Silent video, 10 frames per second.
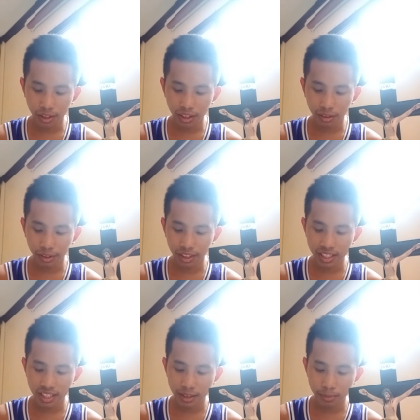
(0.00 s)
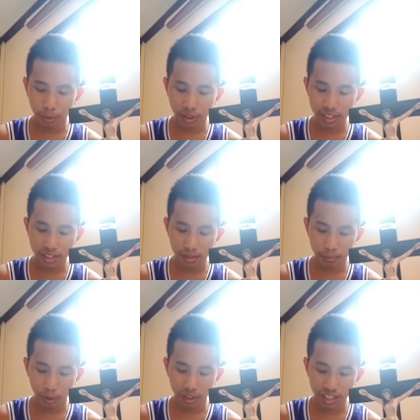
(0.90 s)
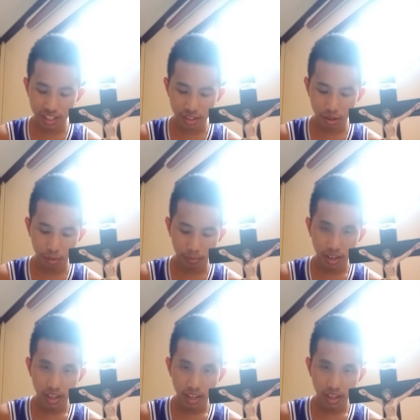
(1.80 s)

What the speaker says: including the slaves born in his home,